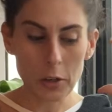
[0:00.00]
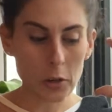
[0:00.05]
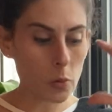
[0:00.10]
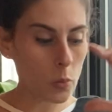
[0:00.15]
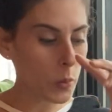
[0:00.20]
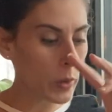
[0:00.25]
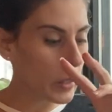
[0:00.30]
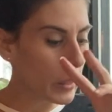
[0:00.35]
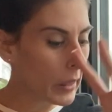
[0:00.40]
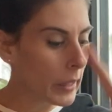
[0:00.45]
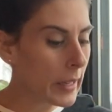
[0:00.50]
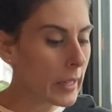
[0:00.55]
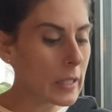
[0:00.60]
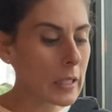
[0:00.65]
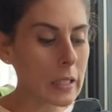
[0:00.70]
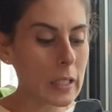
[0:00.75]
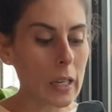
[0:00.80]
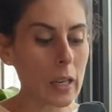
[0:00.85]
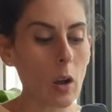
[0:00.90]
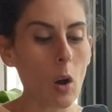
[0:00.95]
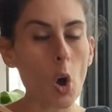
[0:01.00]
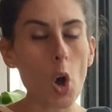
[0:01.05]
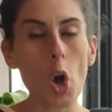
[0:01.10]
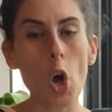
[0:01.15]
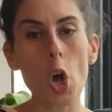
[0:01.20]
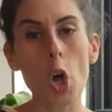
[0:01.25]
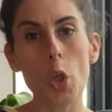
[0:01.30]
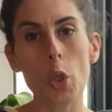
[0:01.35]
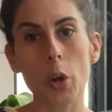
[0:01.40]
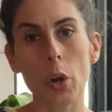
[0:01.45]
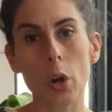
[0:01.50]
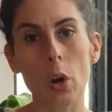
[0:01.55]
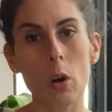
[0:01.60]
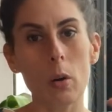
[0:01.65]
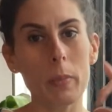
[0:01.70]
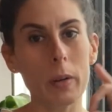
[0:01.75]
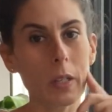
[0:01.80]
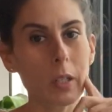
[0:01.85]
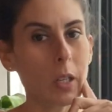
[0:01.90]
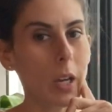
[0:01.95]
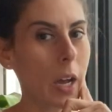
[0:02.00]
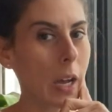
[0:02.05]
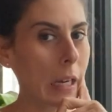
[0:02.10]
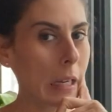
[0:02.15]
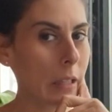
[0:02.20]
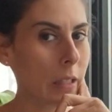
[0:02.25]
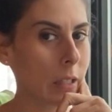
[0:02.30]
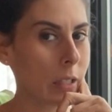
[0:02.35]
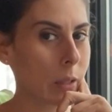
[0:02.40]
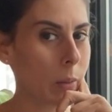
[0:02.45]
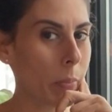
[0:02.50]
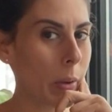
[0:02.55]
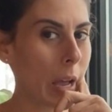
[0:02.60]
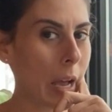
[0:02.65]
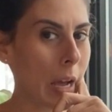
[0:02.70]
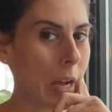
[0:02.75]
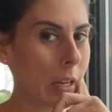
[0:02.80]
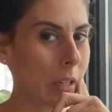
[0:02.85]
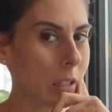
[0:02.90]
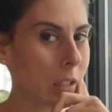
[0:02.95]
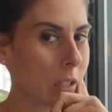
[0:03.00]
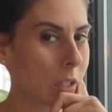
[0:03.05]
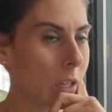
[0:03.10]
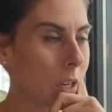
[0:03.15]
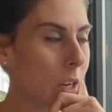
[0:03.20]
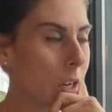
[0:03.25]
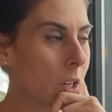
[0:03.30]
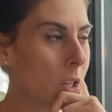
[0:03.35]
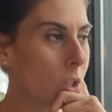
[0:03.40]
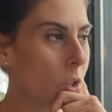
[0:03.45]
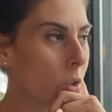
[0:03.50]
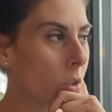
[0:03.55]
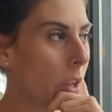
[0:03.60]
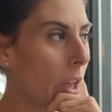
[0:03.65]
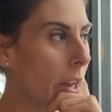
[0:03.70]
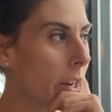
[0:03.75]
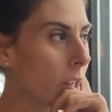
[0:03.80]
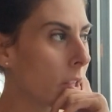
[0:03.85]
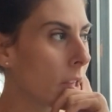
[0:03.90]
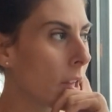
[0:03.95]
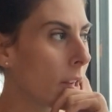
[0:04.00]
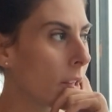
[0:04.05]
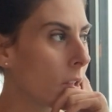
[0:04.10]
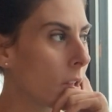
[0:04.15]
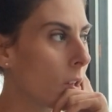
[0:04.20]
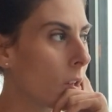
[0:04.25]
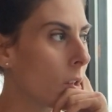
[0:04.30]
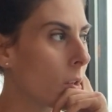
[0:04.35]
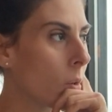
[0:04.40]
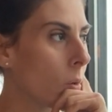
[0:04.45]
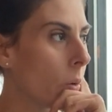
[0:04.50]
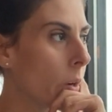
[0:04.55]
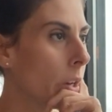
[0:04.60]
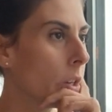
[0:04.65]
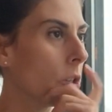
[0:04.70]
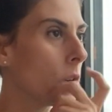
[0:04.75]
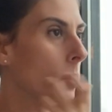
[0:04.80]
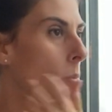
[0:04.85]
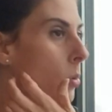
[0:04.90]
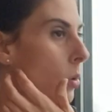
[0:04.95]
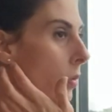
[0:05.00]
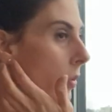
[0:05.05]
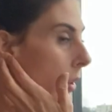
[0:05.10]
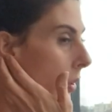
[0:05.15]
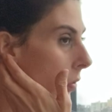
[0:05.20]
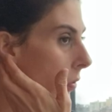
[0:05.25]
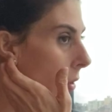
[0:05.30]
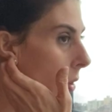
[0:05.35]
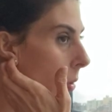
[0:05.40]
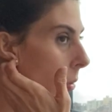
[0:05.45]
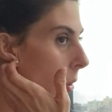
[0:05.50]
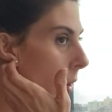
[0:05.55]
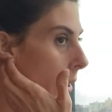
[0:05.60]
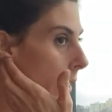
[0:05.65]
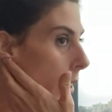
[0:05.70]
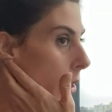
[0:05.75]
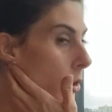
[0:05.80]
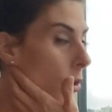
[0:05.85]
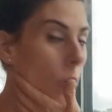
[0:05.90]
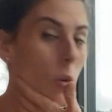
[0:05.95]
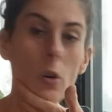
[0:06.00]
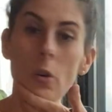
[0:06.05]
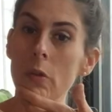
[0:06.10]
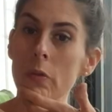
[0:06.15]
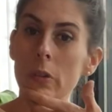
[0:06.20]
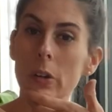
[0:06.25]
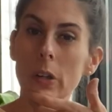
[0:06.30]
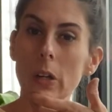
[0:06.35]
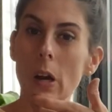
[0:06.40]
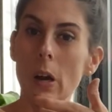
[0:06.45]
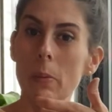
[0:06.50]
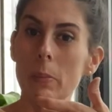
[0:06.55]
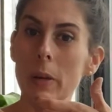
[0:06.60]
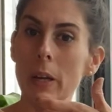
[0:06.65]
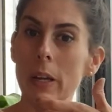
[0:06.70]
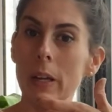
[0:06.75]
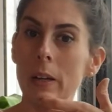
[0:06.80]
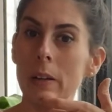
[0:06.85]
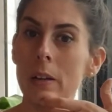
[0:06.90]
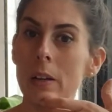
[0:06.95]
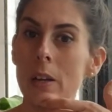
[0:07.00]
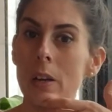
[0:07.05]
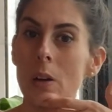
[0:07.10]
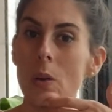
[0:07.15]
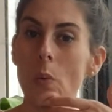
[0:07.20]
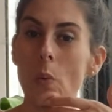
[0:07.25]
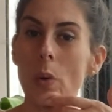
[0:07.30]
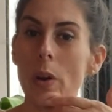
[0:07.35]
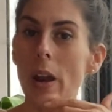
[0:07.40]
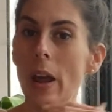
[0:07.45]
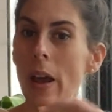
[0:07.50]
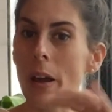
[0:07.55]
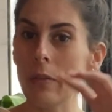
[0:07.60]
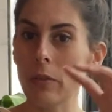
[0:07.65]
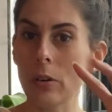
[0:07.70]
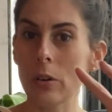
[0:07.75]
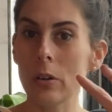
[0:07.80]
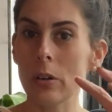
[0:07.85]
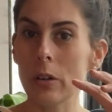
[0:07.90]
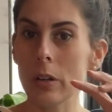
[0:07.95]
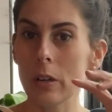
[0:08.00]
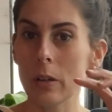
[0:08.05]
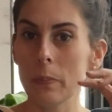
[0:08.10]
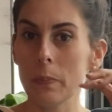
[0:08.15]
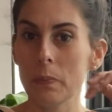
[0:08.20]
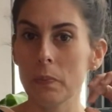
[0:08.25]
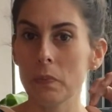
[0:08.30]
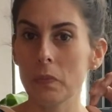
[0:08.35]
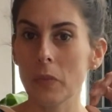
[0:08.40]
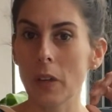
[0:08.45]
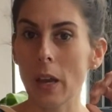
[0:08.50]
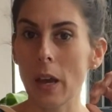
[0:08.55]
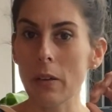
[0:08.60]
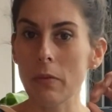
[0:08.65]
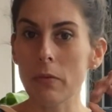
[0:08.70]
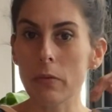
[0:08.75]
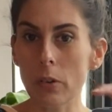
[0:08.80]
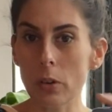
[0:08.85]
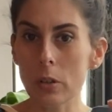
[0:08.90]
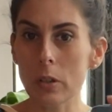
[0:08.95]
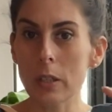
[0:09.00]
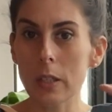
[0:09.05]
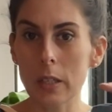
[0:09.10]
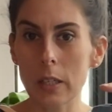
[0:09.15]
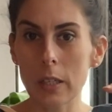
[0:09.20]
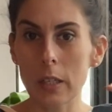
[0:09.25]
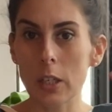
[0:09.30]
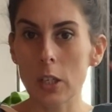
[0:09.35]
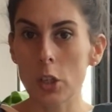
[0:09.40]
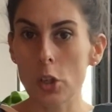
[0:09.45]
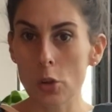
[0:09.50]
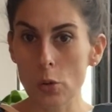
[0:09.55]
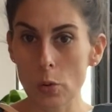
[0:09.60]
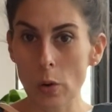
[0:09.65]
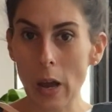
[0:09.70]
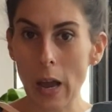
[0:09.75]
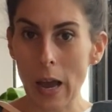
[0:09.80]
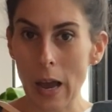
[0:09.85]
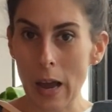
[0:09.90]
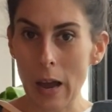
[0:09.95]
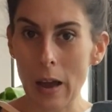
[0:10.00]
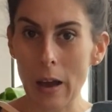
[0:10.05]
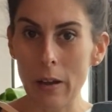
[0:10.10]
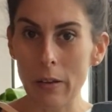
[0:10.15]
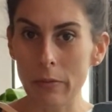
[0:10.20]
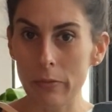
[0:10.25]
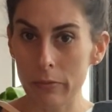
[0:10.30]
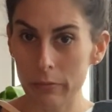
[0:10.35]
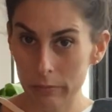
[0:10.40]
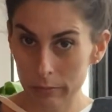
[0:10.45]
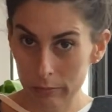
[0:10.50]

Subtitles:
you're releasing all the karmic ties in the past. You're letting that go and you're moving forward and you're overcoming whatever adversity you have